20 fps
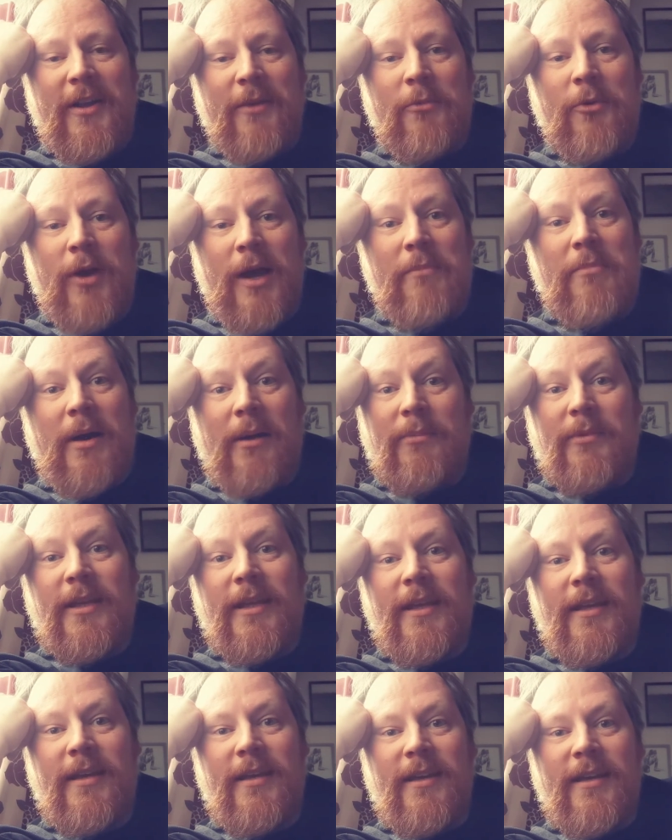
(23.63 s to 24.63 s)
I'm quite
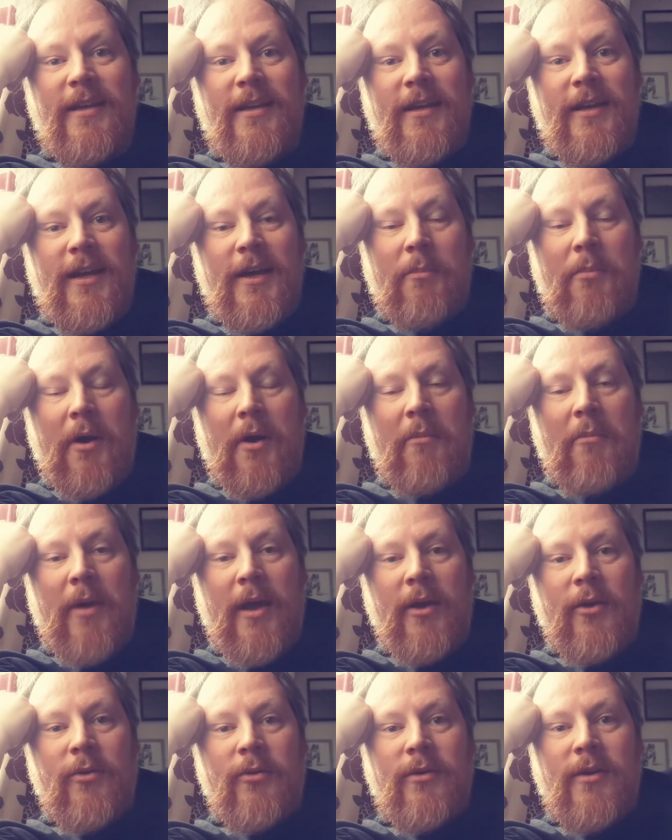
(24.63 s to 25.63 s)
public about
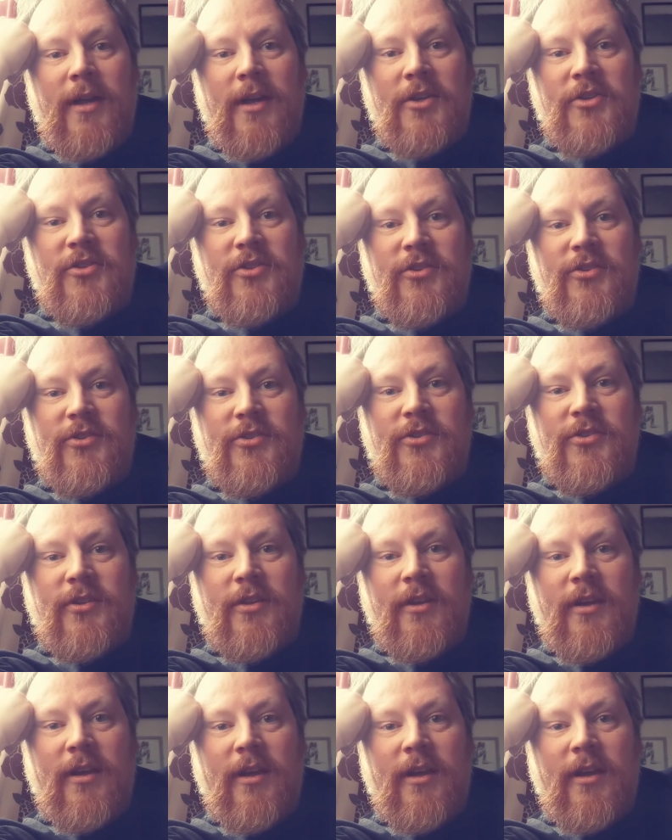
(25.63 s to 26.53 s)
my own issues.